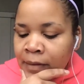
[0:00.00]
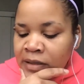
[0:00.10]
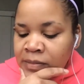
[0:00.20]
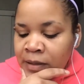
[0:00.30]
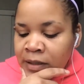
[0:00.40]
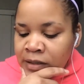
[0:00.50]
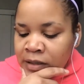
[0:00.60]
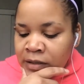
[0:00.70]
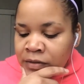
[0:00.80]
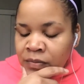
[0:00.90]
is because of the
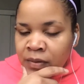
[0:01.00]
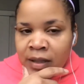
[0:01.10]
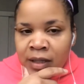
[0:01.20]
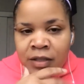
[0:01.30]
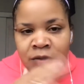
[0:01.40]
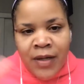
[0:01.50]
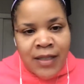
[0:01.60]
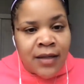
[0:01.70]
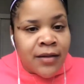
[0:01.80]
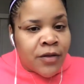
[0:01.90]
history, and the history has
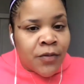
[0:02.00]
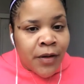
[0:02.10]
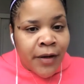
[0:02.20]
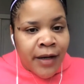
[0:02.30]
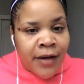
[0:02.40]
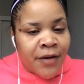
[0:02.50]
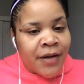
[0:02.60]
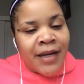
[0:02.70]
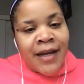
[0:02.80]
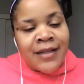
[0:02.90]
nothing to do with our hair.
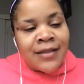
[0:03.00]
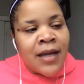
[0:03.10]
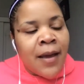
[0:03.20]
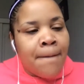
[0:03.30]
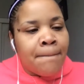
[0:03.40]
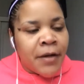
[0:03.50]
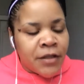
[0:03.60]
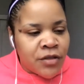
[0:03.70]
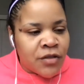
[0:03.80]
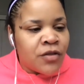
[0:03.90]
It has
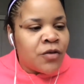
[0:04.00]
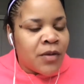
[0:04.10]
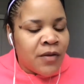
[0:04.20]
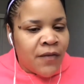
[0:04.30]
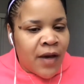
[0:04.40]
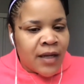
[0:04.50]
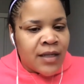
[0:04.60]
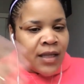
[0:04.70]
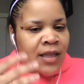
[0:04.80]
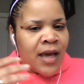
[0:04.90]
much to do with the fact
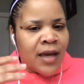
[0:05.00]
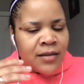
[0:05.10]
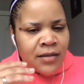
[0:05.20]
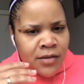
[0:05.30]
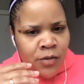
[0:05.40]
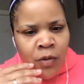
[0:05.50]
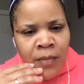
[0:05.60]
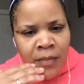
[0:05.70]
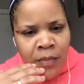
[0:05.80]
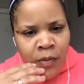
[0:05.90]
that
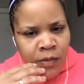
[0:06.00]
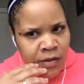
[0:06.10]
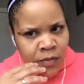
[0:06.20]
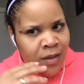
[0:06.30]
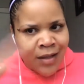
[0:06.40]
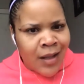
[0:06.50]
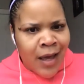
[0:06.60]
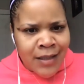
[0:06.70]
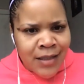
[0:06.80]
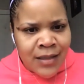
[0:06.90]
swimming pools is one of the
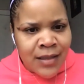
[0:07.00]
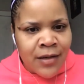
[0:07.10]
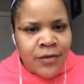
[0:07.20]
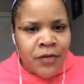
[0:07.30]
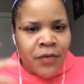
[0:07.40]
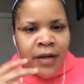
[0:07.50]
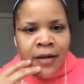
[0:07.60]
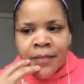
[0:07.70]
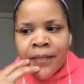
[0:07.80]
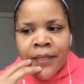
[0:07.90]
last things that
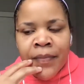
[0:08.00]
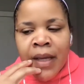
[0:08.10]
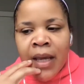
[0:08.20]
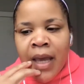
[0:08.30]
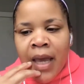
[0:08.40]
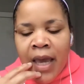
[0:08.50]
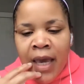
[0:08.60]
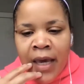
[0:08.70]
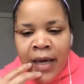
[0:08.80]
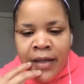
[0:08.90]
integrated,
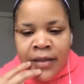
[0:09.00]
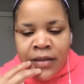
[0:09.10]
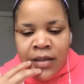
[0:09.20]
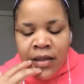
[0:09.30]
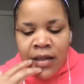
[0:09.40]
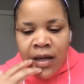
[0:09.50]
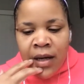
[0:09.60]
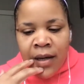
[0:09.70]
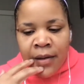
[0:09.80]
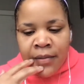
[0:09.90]
and
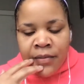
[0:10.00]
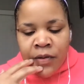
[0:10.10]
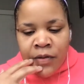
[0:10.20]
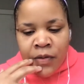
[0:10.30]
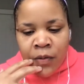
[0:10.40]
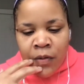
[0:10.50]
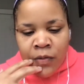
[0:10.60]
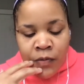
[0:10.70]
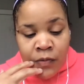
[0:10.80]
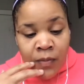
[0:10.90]
uh, so there's no
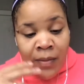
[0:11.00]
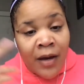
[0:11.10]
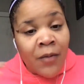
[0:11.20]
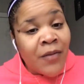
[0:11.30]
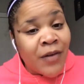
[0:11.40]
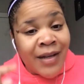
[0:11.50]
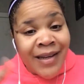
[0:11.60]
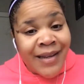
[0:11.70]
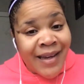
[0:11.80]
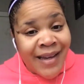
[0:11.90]
culture of swimming. However, in
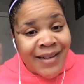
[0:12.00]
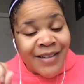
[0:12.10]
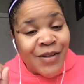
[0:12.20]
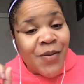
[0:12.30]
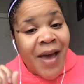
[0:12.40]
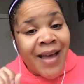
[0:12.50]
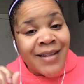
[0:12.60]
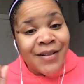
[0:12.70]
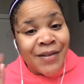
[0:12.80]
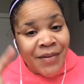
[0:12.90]
Indiana, you had
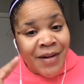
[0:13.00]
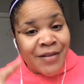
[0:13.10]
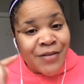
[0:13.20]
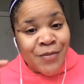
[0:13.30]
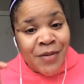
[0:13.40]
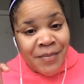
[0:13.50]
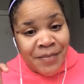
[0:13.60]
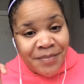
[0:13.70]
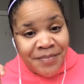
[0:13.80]
to learn how to swim